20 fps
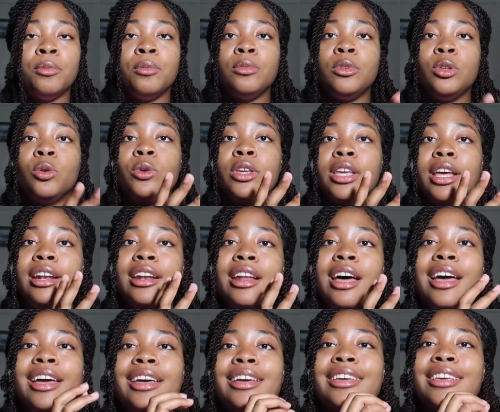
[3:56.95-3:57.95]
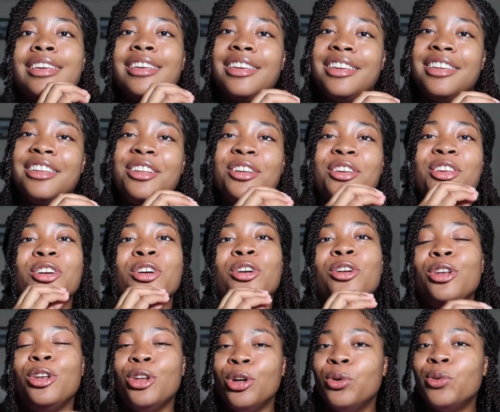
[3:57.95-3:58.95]
You cannot kill your
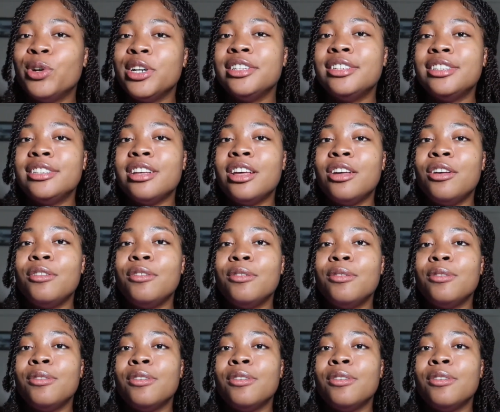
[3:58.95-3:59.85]
lower self